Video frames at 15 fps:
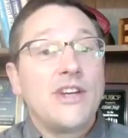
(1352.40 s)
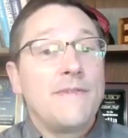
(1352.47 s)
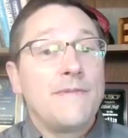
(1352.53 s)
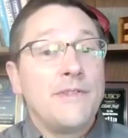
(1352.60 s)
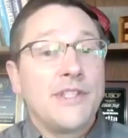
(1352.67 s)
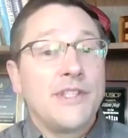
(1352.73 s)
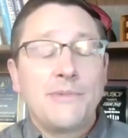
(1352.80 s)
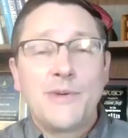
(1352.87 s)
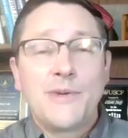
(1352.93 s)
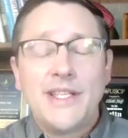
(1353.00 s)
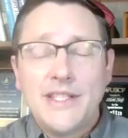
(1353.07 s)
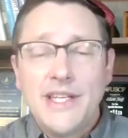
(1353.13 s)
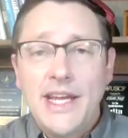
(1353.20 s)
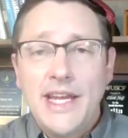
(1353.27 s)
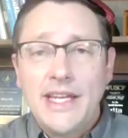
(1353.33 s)
that's
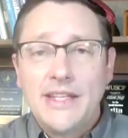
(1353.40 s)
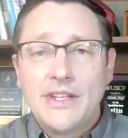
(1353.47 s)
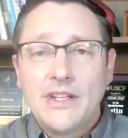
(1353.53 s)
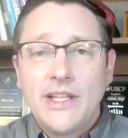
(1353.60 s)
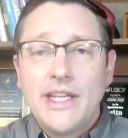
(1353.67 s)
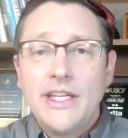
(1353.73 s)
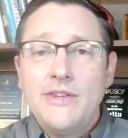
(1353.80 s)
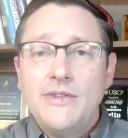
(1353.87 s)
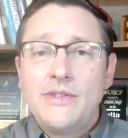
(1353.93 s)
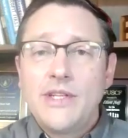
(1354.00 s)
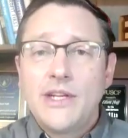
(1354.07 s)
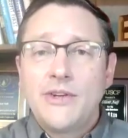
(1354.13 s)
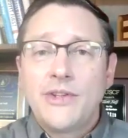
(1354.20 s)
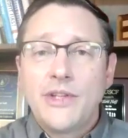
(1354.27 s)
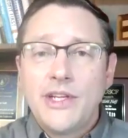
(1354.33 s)
oftentimes what it takes.
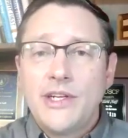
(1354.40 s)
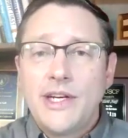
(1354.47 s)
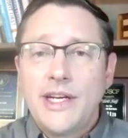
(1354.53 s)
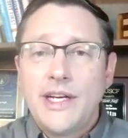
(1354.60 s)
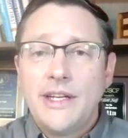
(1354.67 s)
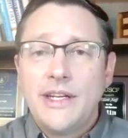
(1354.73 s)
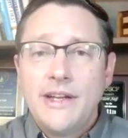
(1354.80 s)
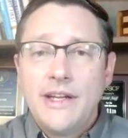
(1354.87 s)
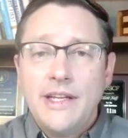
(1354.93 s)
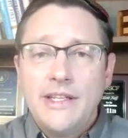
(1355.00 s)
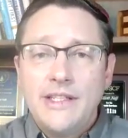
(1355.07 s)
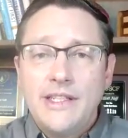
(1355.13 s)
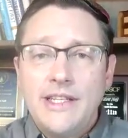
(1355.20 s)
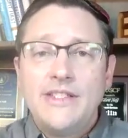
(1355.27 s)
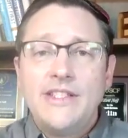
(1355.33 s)
Like you said early
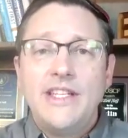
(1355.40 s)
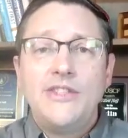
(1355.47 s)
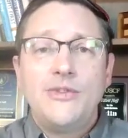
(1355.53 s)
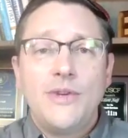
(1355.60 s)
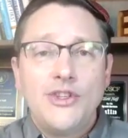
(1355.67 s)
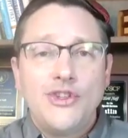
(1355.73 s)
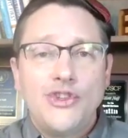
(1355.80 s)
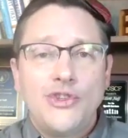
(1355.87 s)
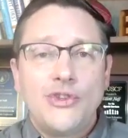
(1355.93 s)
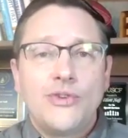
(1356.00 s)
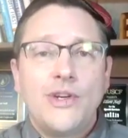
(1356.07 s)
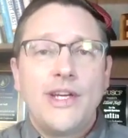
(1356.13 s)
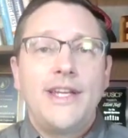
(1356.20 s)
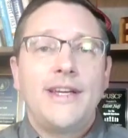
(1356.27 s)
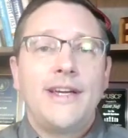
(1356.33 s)
on, kids need to
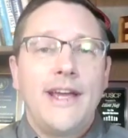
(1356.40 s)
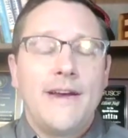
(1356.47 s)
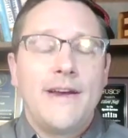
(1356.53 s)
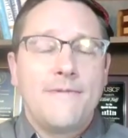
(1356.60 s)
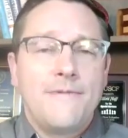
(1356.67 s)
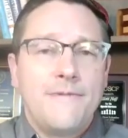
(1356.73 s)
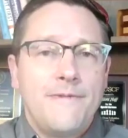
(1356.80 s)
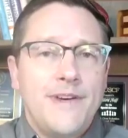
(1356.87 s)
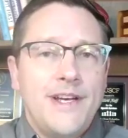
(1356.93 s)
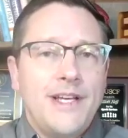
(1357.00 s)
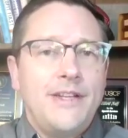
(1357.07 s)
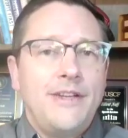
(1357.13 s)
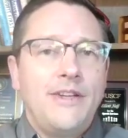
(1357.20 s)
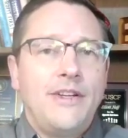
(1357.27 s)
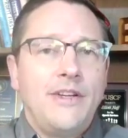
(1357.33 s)
enjoy,
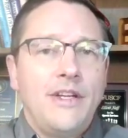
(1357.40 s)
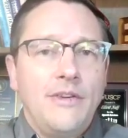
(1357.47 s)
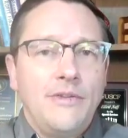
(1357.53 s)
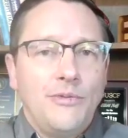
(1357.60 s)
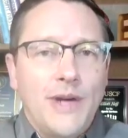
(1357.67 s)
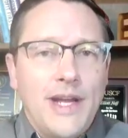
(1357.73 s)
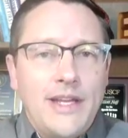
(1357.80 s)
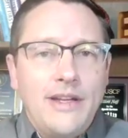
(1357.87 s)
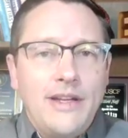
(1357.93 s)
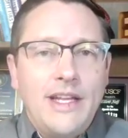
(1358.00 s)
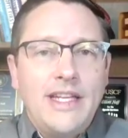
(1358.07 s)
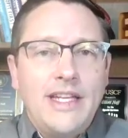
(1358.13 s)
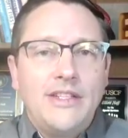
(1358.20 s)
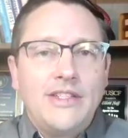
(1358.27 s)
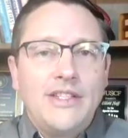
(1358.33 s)
have fun,
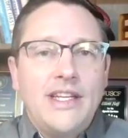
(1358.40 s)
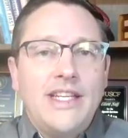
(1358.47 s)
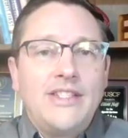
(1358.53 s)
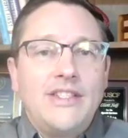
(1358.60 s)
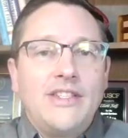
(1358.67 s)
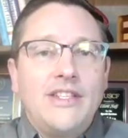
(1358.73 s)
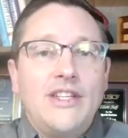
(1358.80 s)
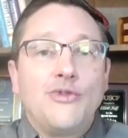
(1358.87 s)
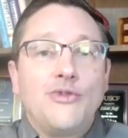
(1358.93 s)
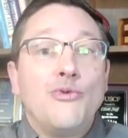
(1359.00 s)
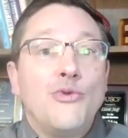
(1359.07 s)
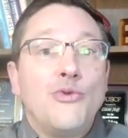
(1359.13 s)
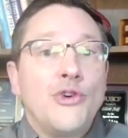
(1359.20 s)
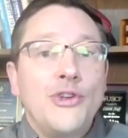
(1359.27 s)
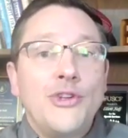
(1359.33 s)
right? It's this